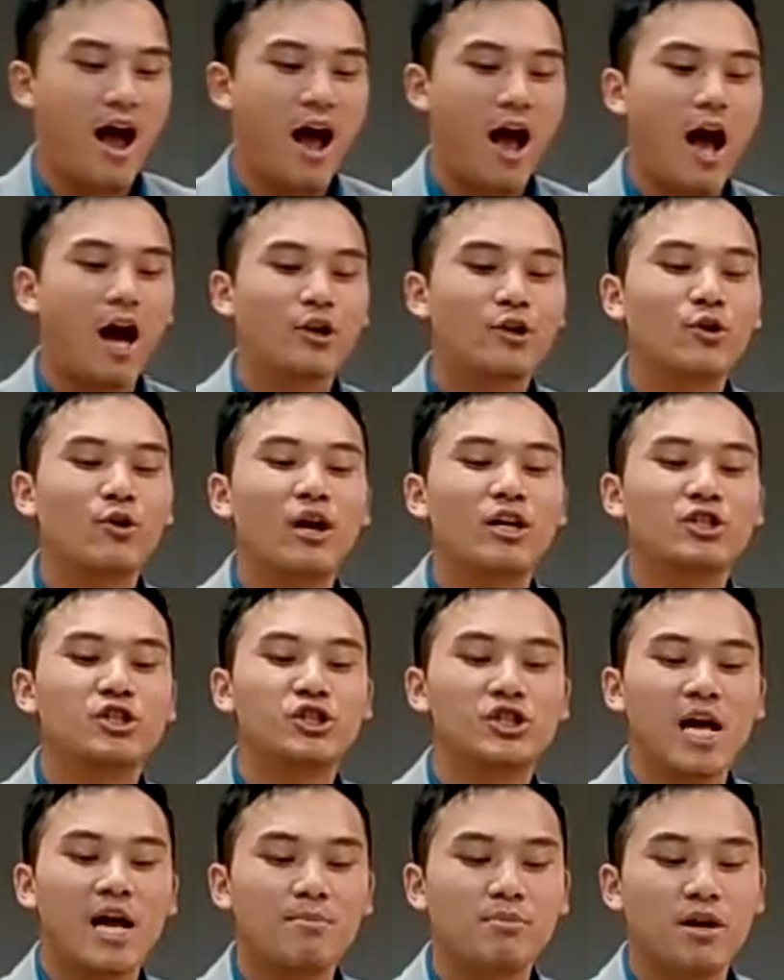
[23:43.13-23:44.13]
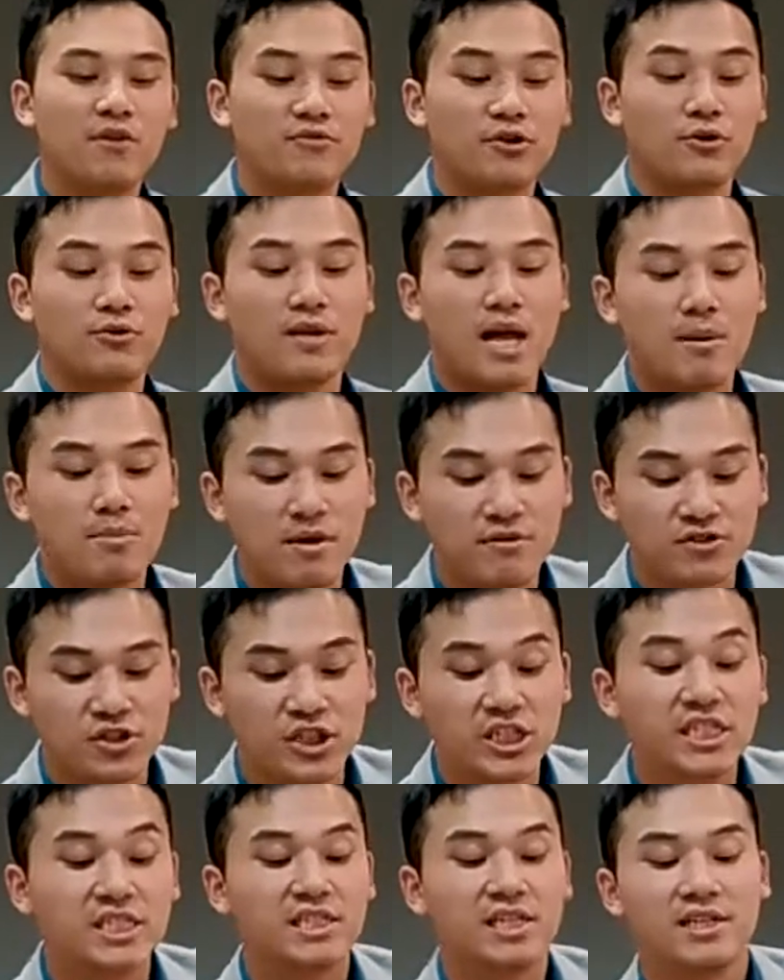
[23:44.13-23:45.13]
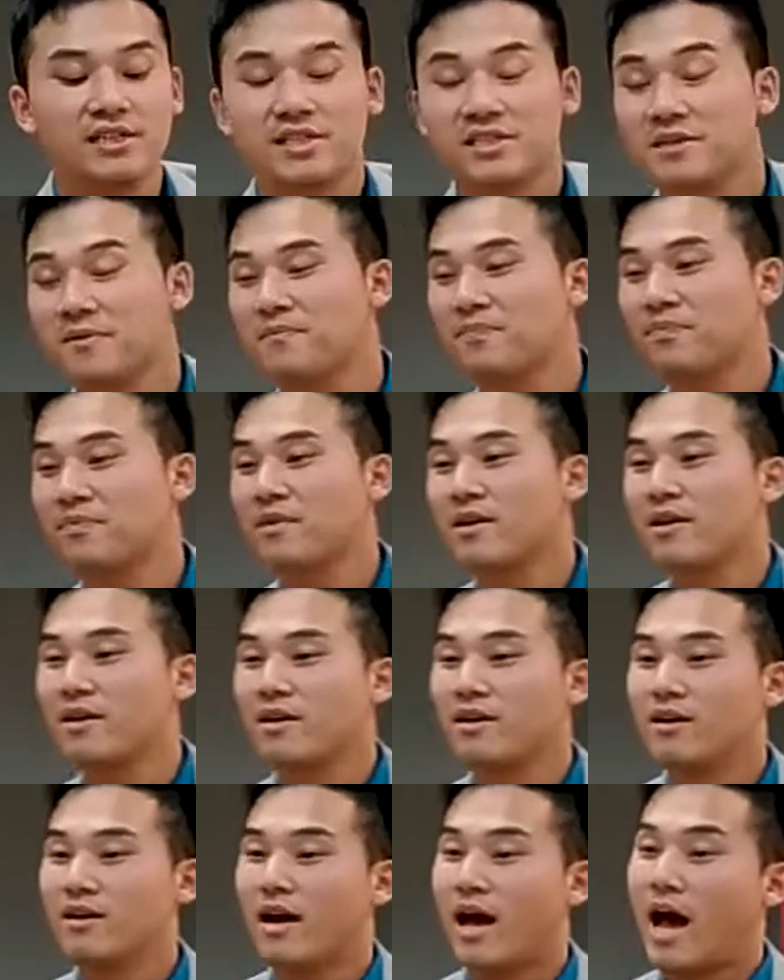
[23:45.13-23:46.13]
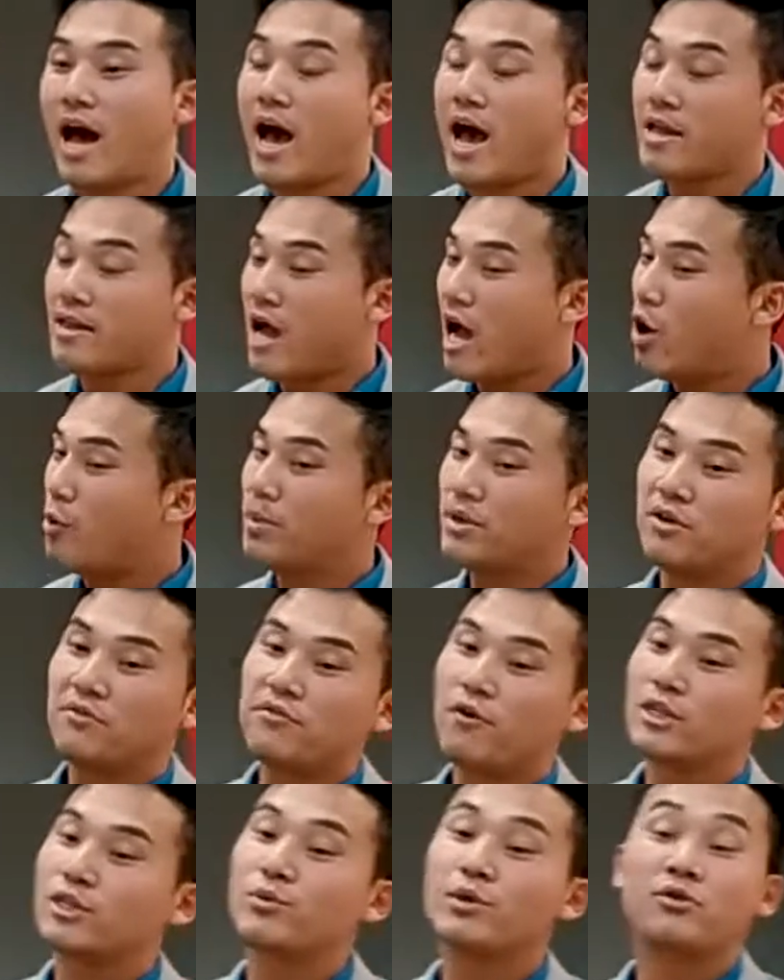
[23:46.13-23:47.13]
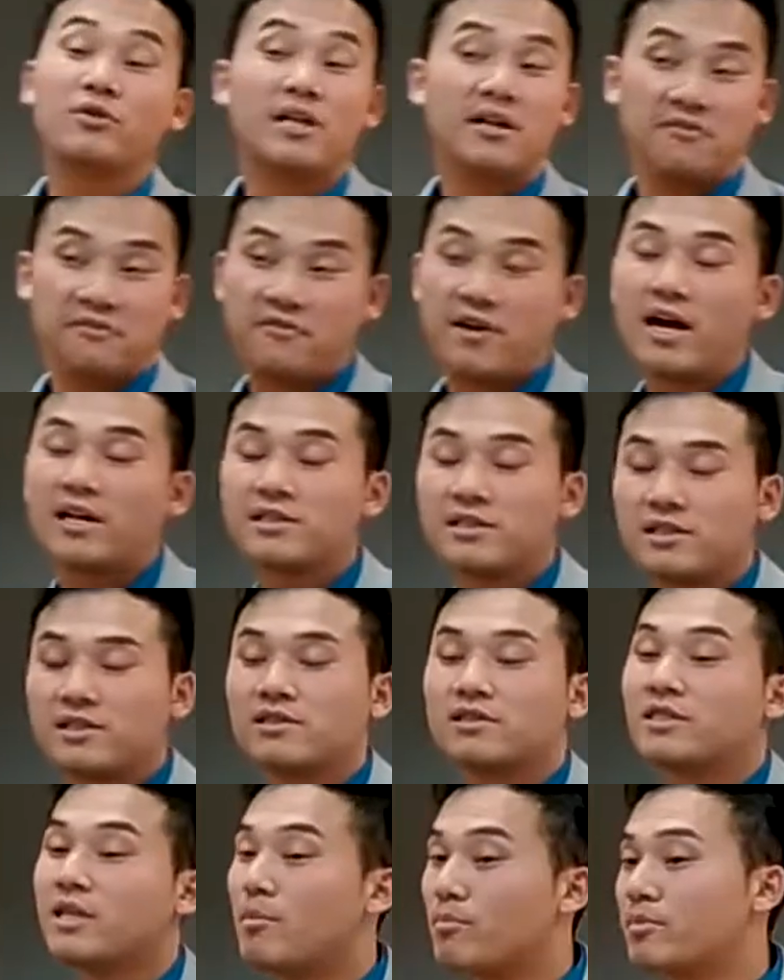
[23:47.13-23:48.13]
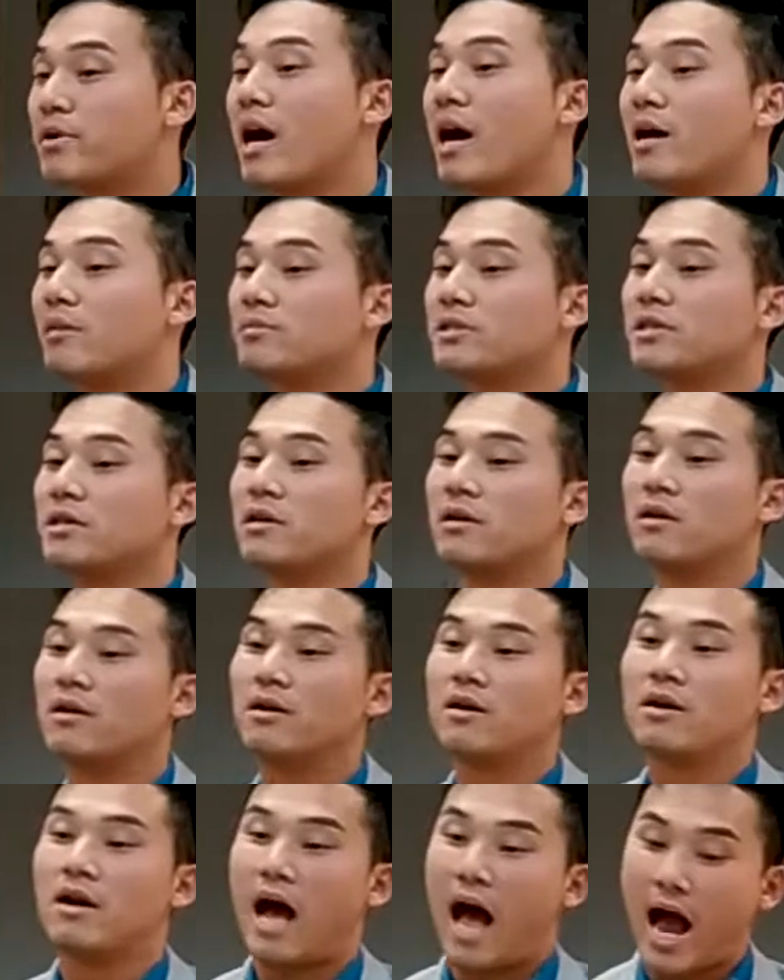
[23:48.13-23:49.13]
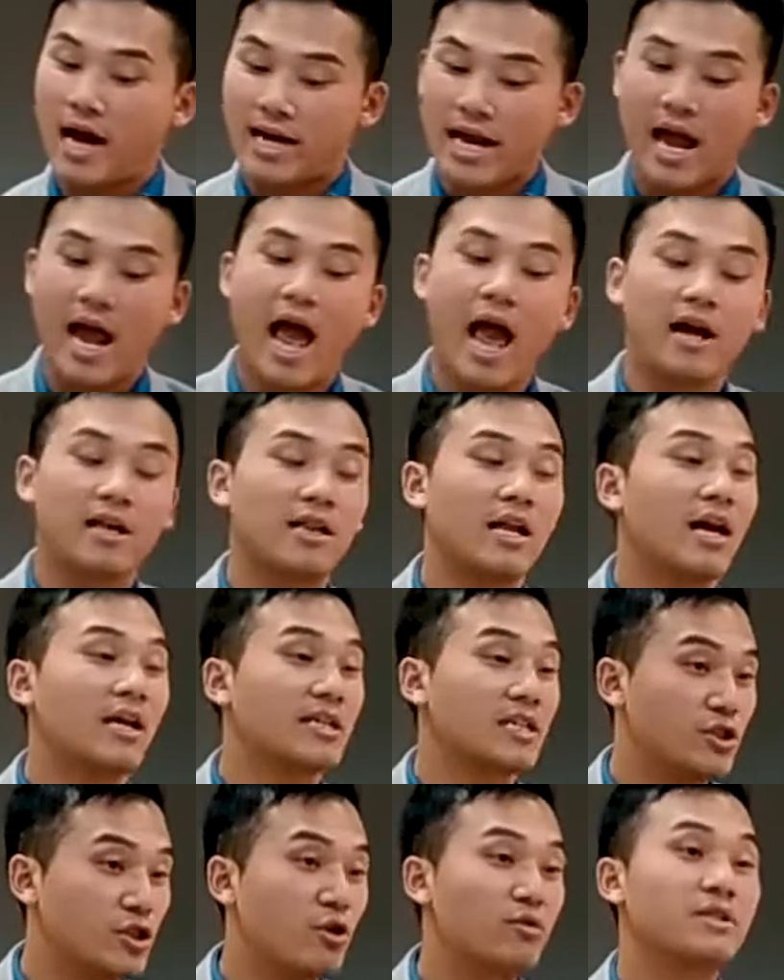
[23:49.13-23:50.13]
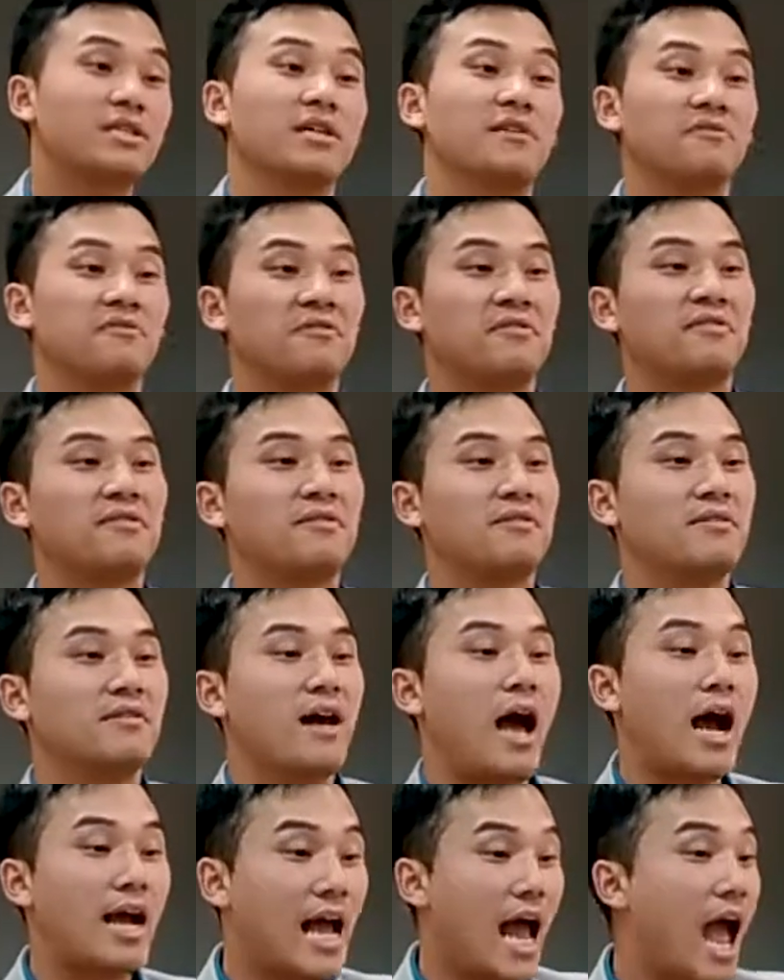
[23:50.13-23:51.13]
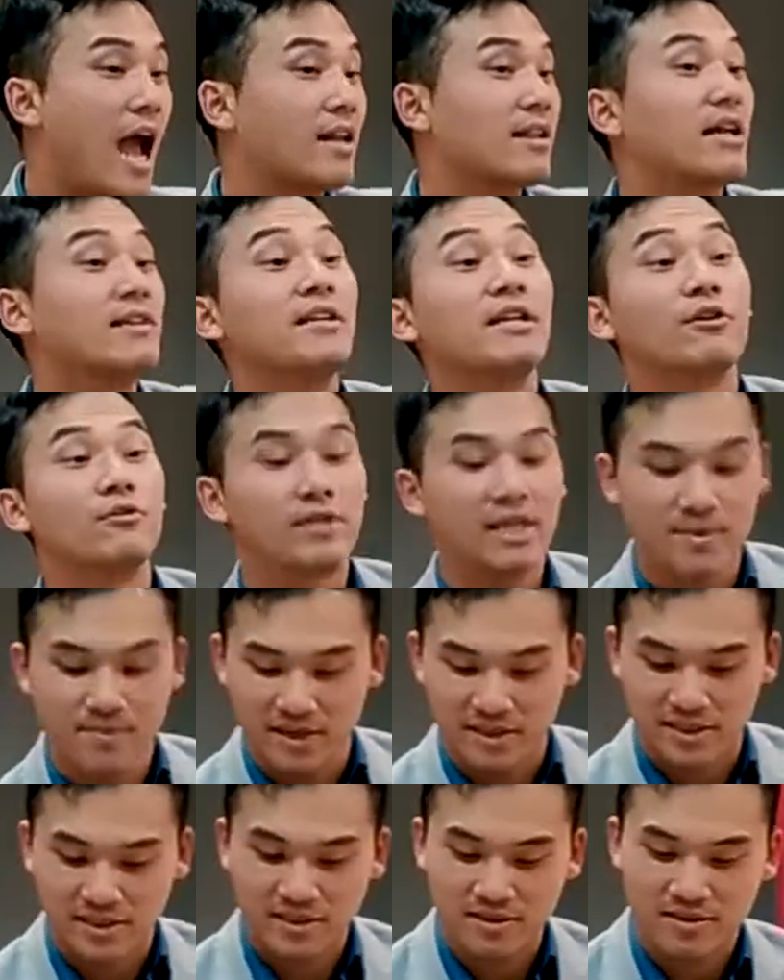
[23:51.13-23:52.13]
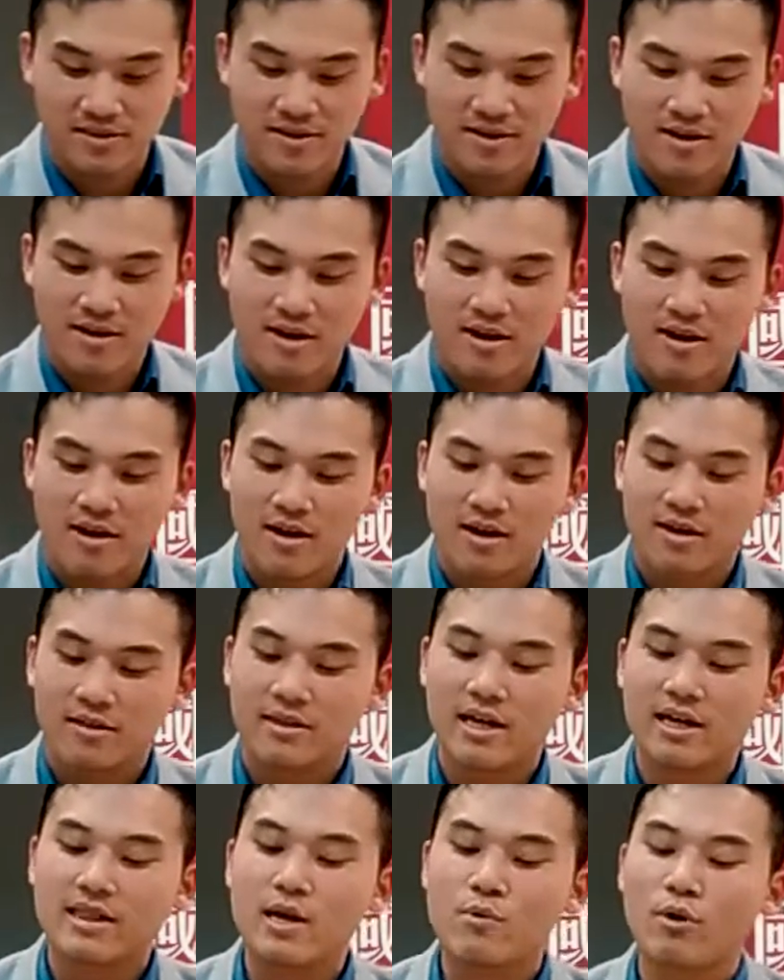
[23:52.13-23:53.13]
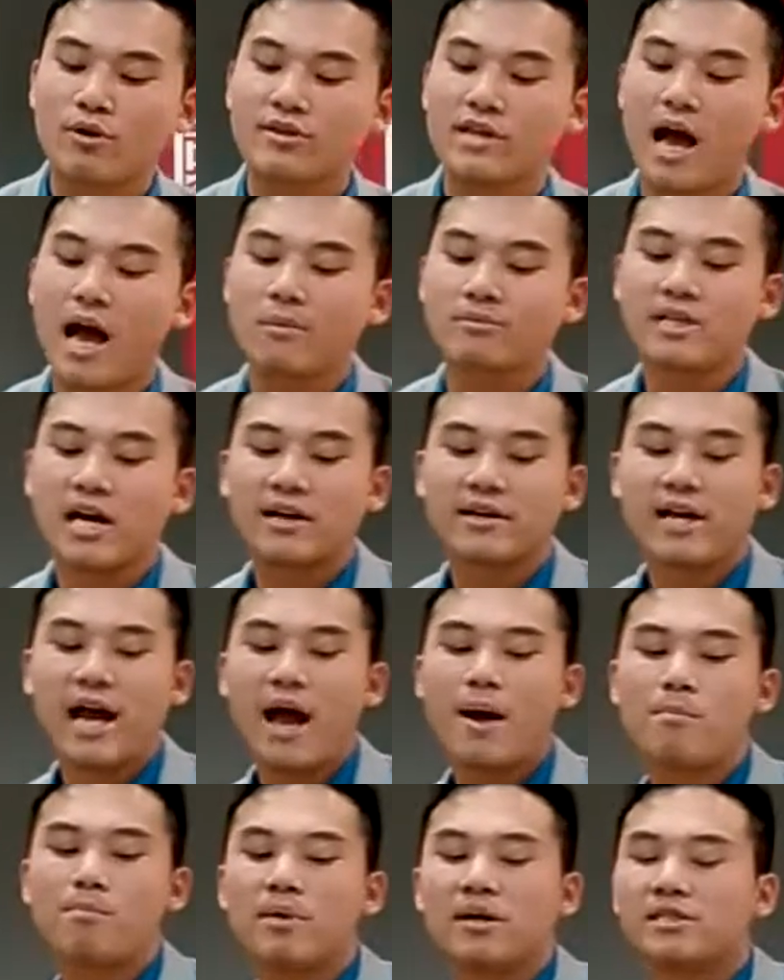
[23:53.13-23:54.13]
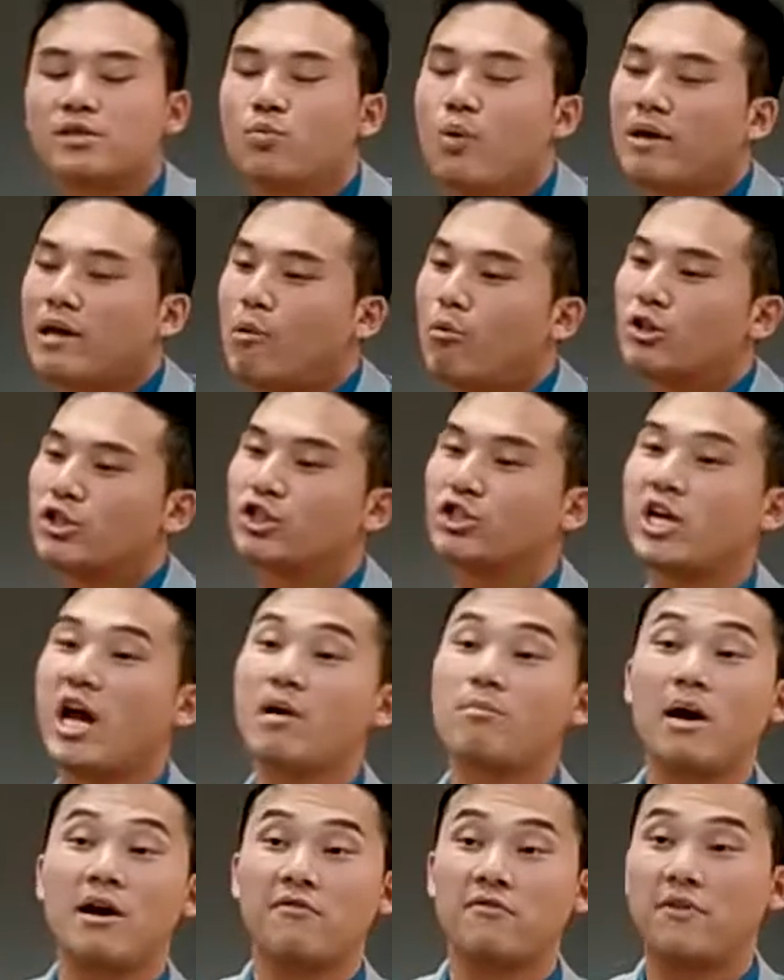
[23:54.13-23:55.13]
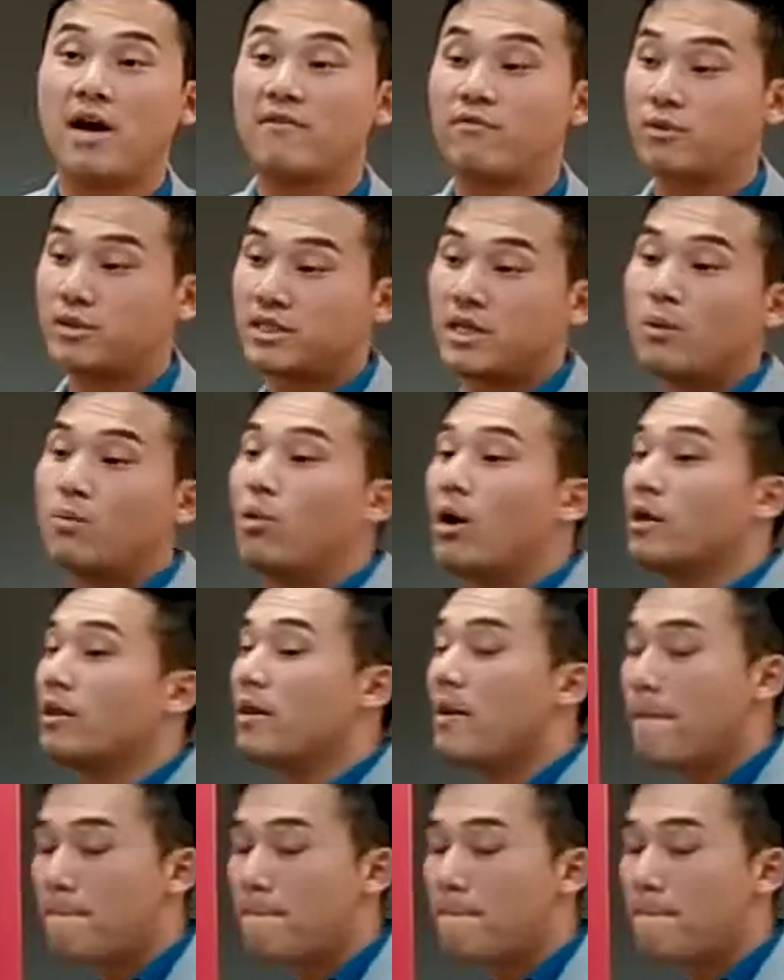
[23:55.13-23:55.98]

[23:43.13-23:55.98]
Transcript: Are you ashamed of the name of Jesus? And I'll be the first one to confess, sometimes I can act like Joseph. I can act like Nicodemus. Then there were times on campus when I was sharing my faith with someone,